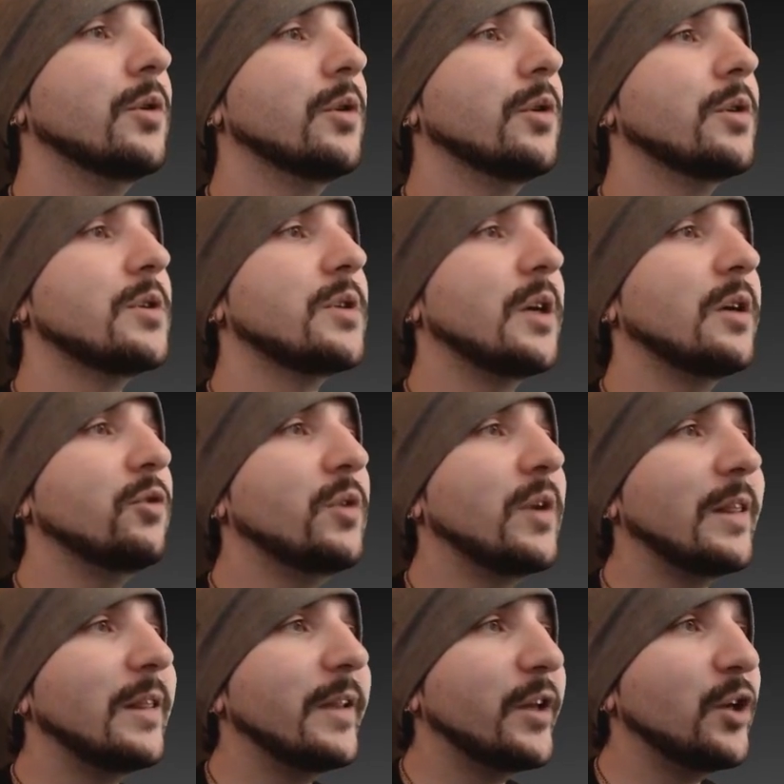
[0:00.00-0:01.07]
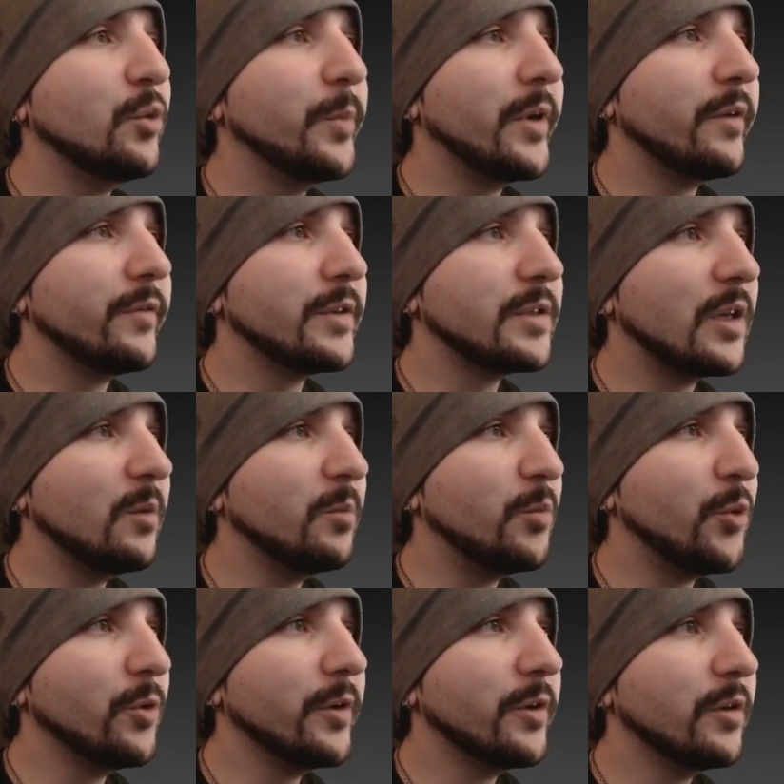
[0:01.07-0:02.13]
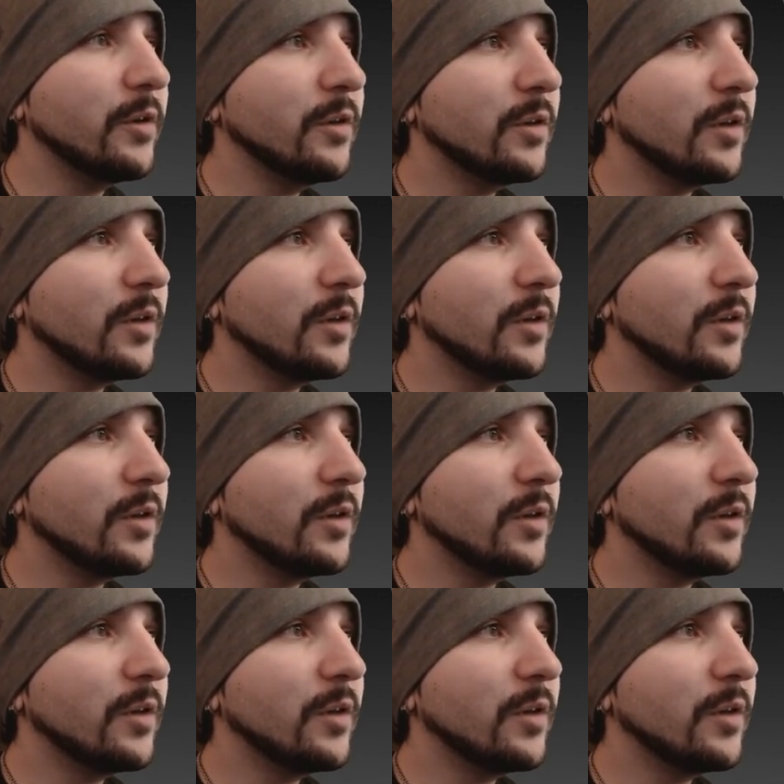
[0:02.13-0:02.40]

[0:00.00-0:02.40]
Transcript: Starting doing a little bit of the skin pulling